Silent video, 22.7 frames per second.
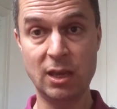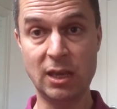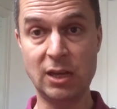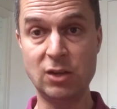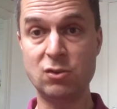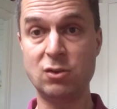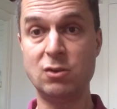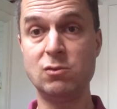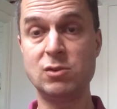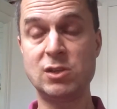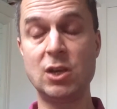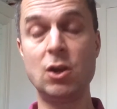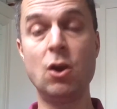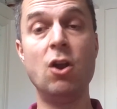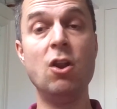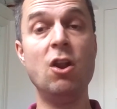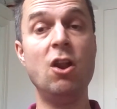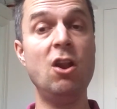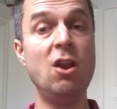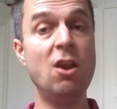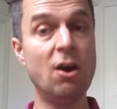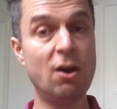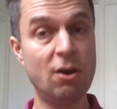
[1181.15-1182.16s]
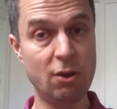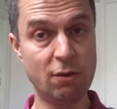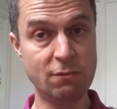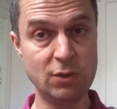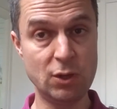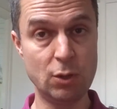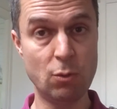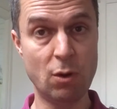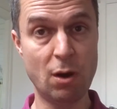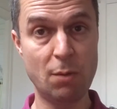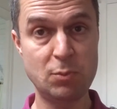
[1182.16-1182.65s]
introducing a lot
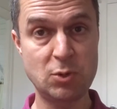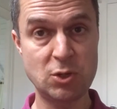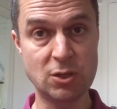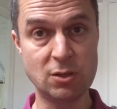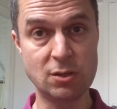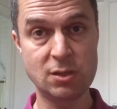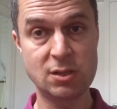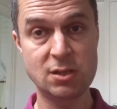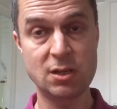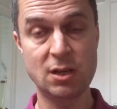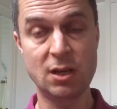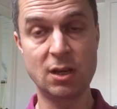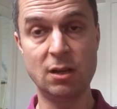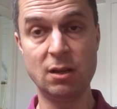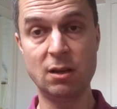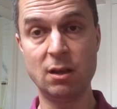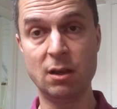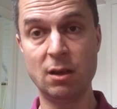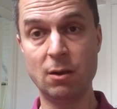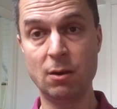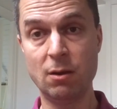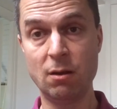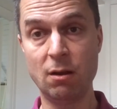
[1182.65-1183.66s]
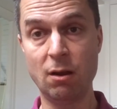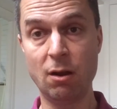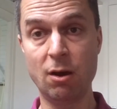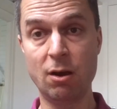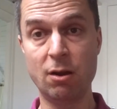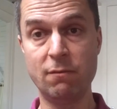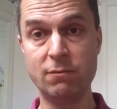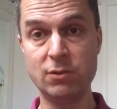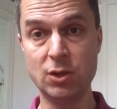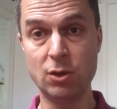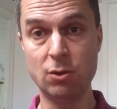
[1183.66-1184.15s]
of new options and a
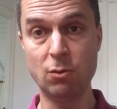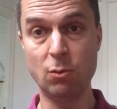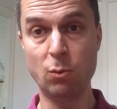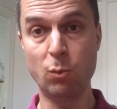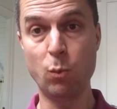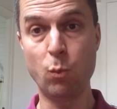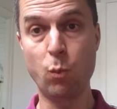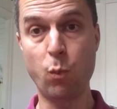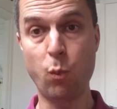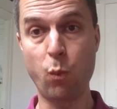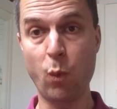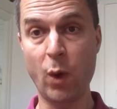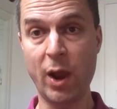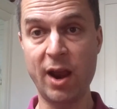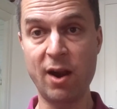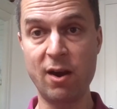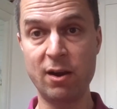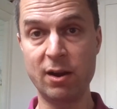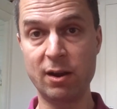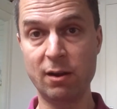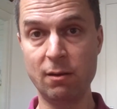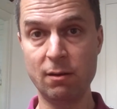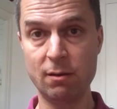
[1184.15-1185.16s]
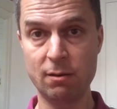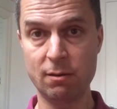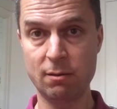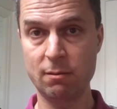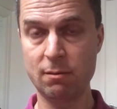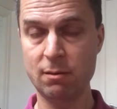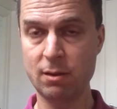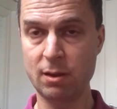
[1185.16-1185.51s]
lot of new weird